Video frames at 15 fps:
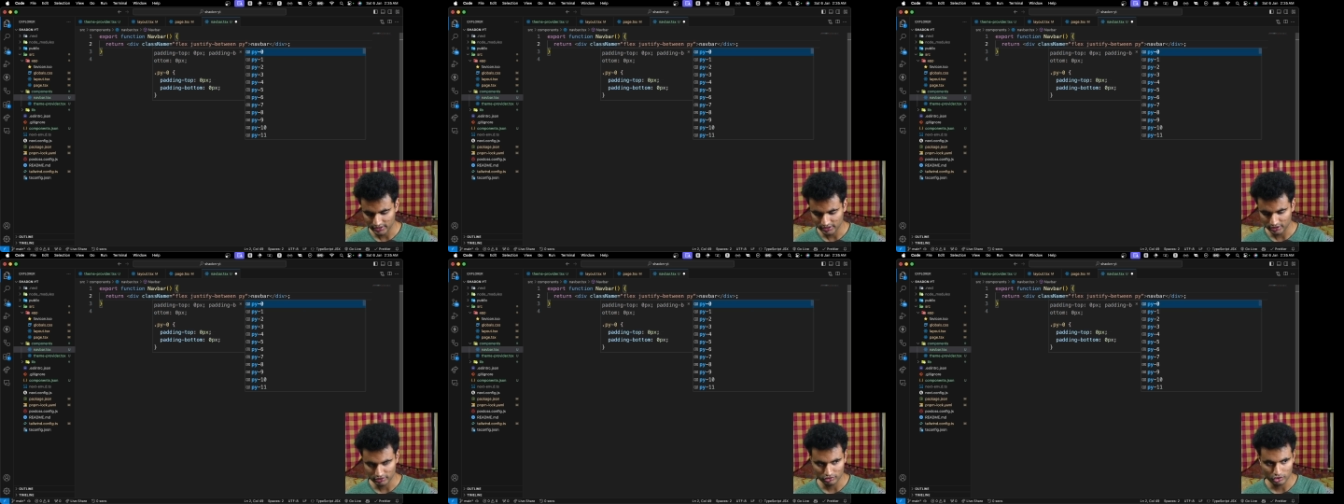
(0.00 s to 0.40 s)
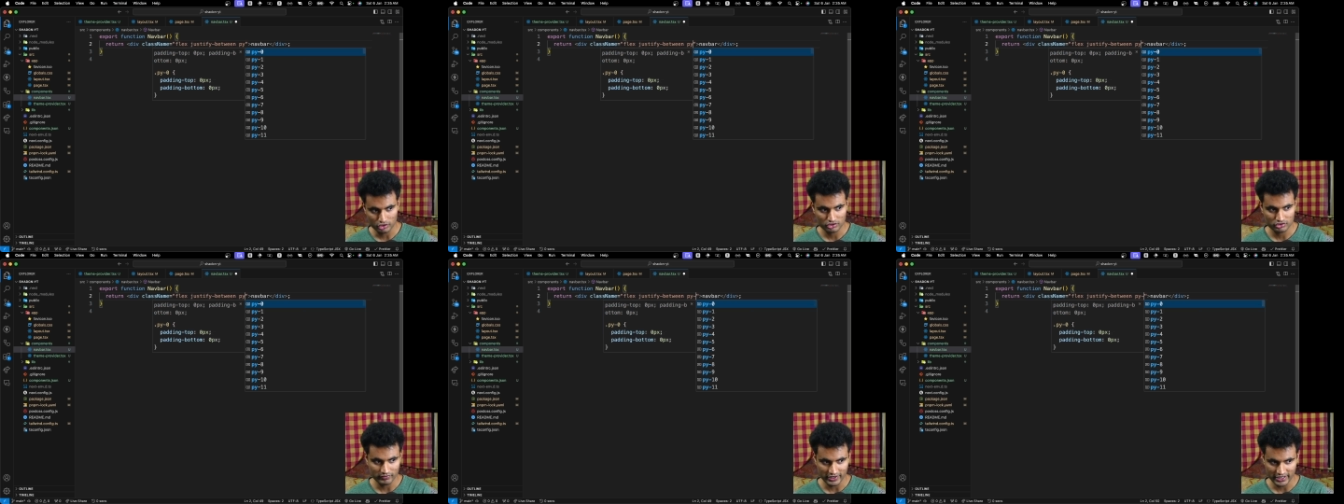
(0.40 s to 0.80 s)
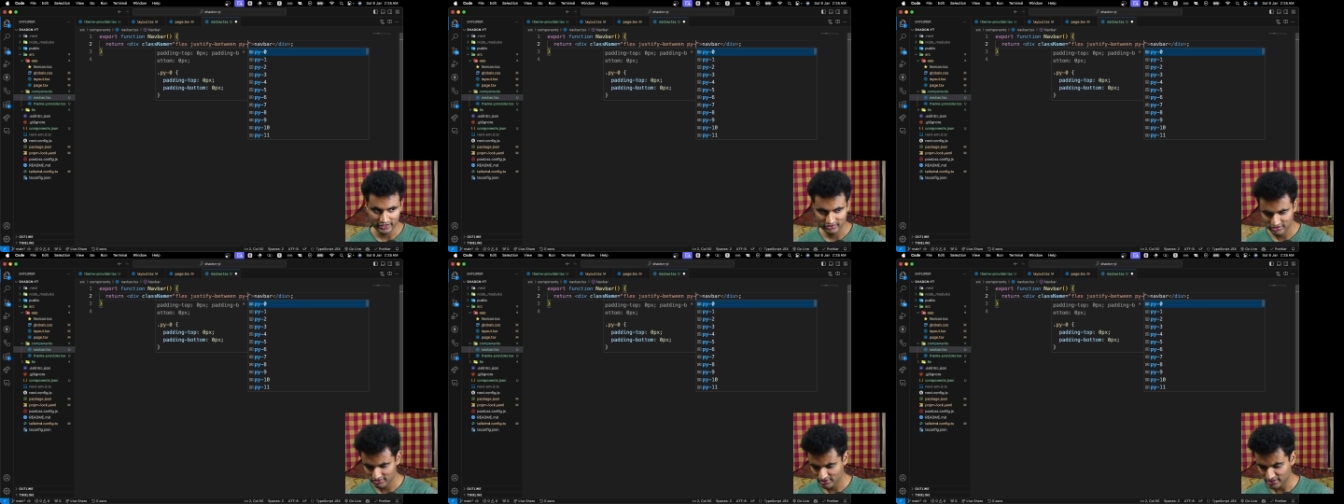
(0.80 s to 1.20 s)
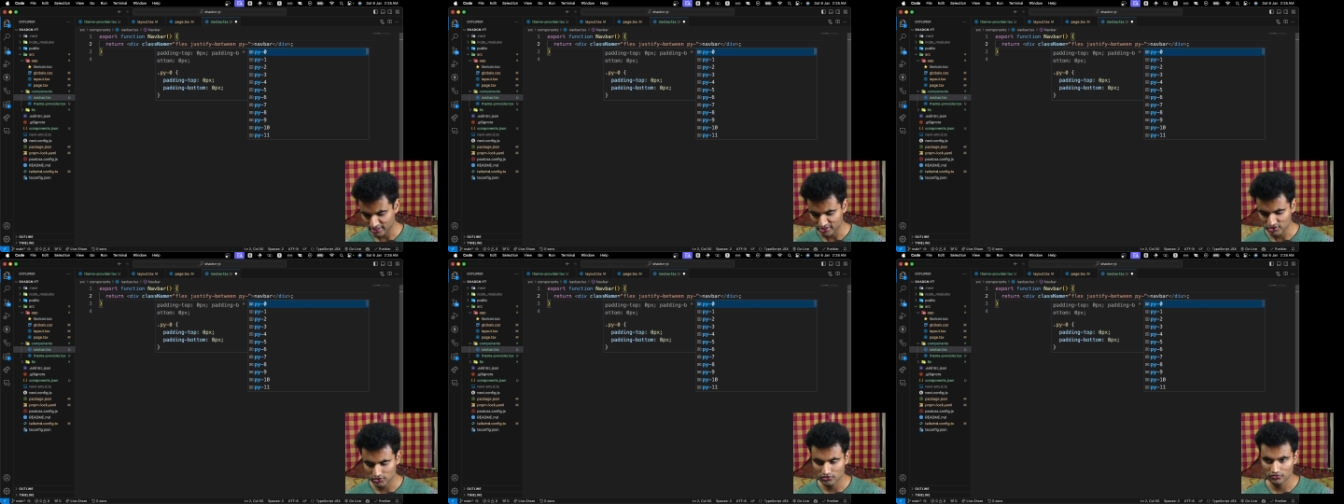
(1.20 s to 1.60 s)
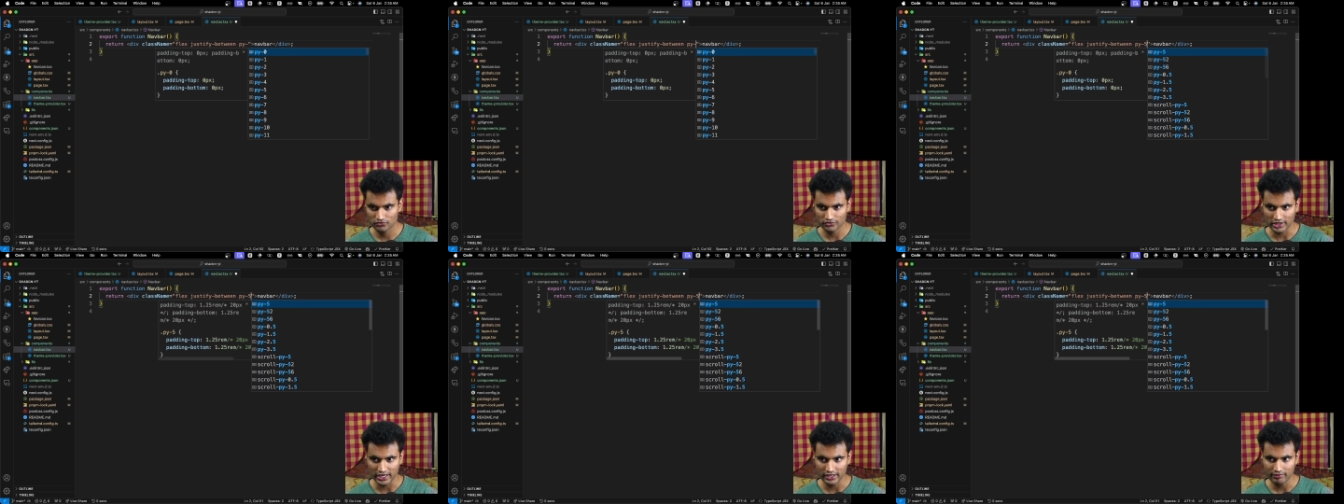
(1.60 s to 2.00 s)
across the y-axis as
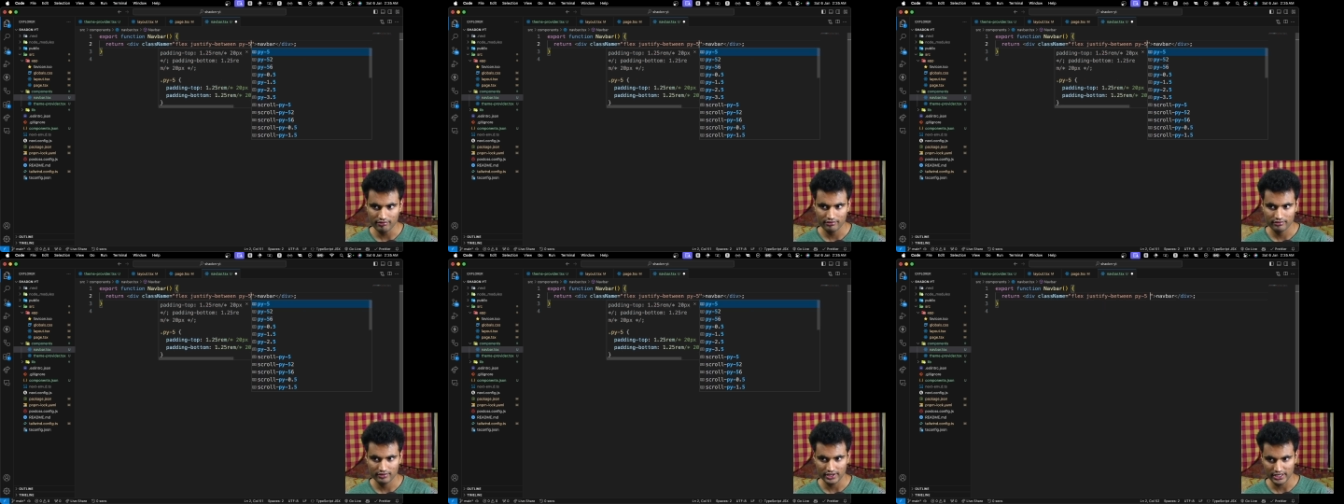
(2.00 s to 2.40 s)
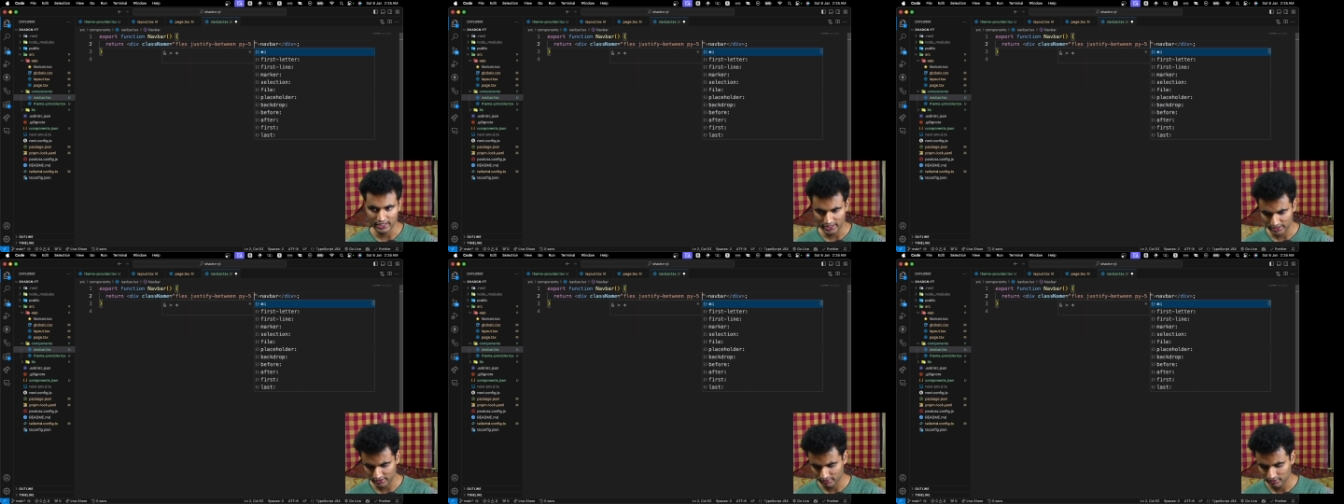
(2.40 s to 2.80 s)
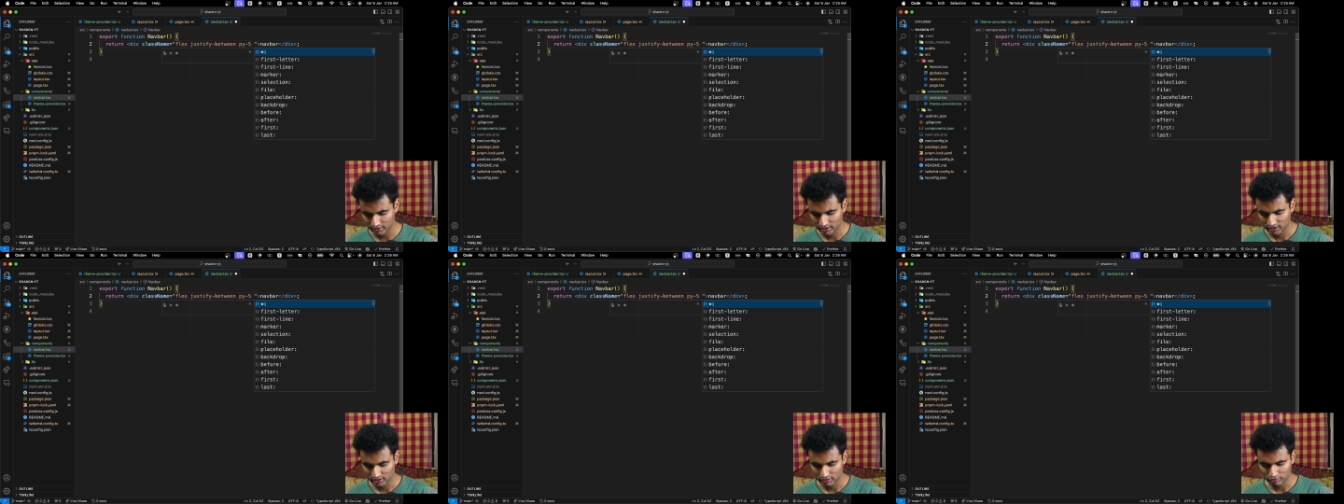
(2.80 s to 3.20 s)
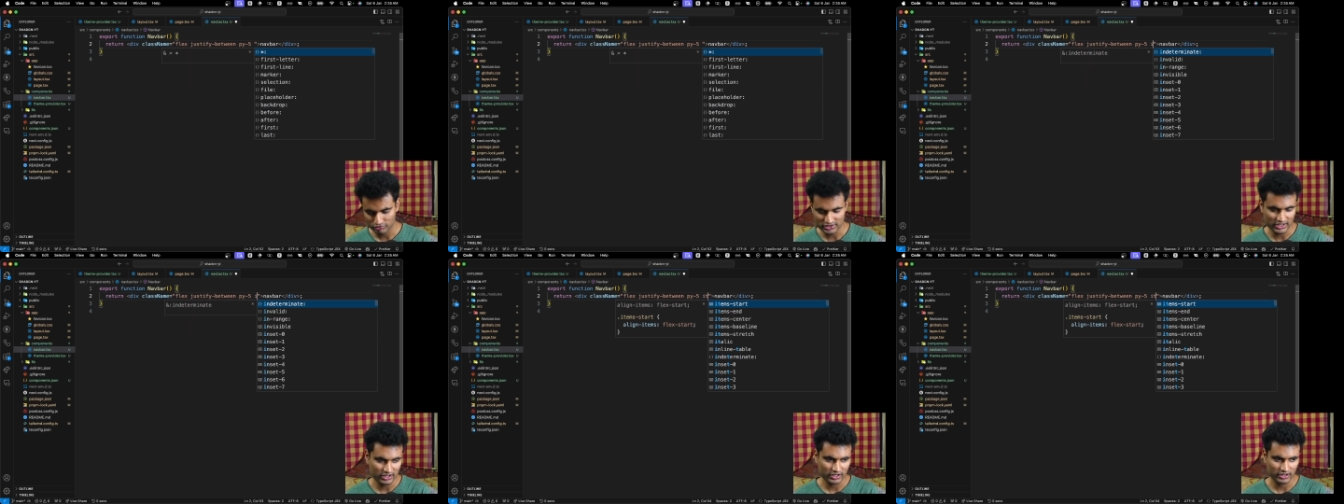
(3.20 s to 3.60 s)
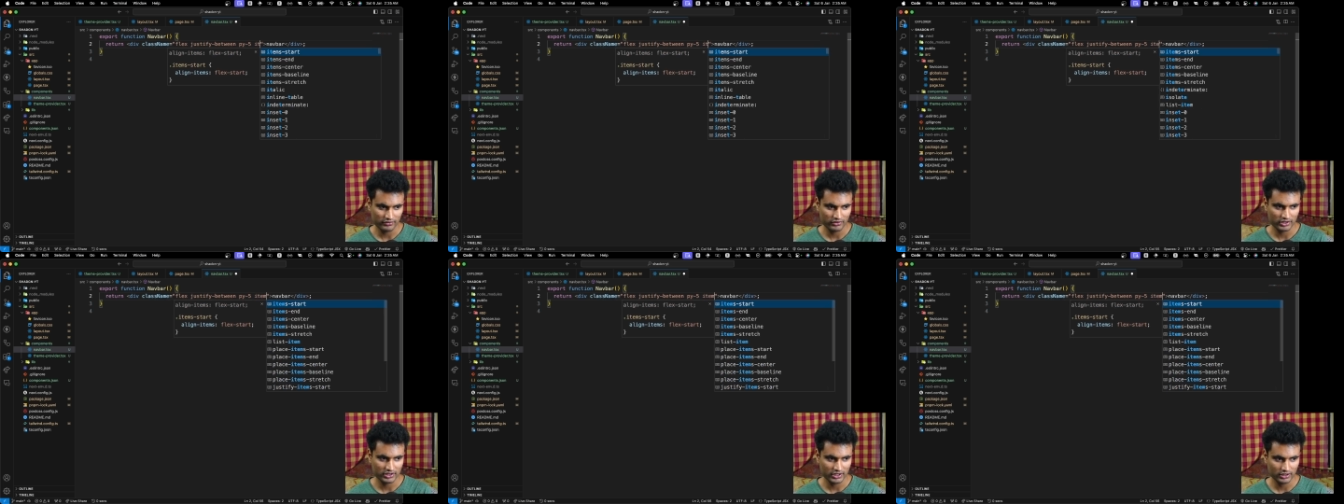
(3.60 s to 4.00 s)
5, and to center
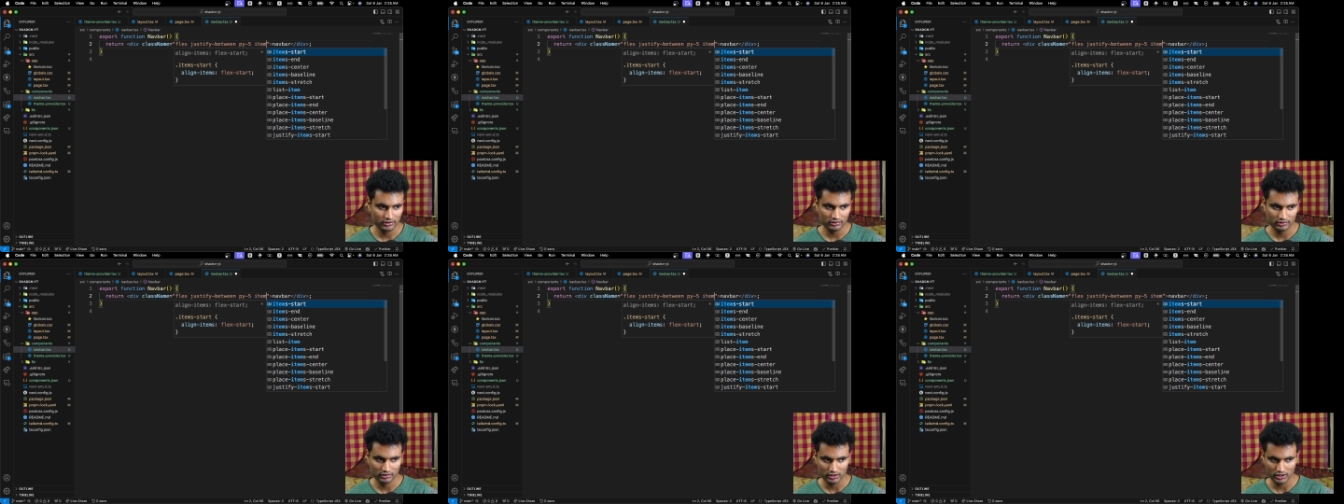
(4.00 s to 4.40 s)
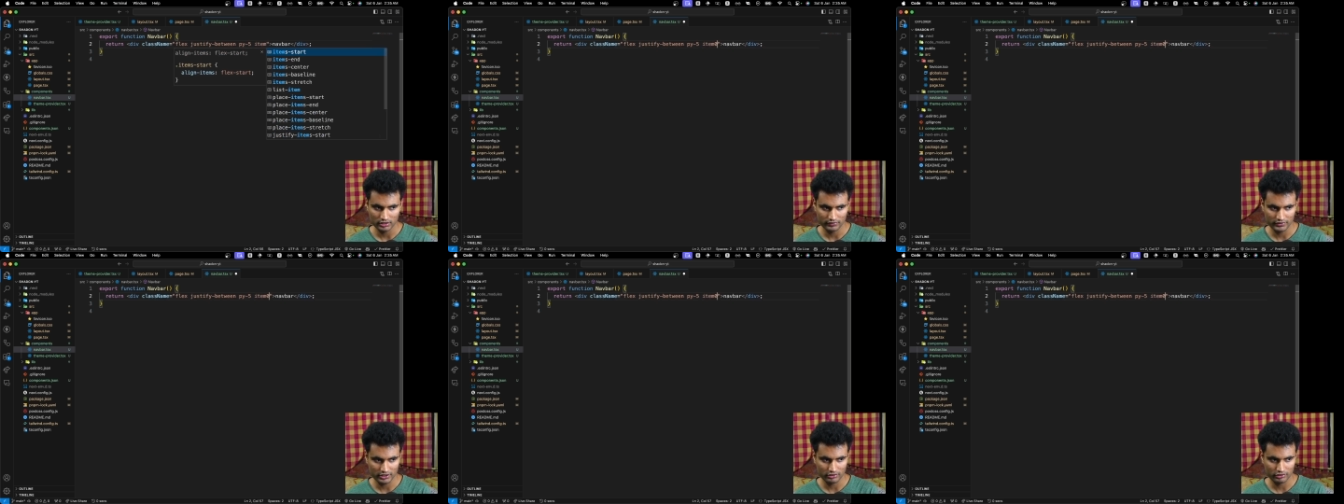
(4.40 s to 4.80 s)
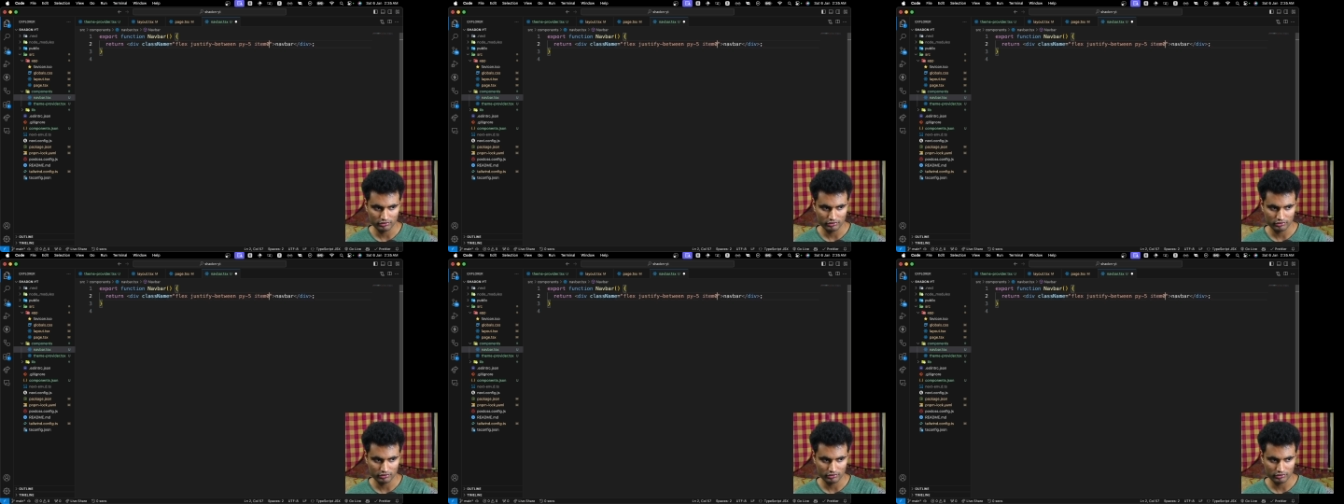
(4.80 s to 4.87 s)
everything we are going to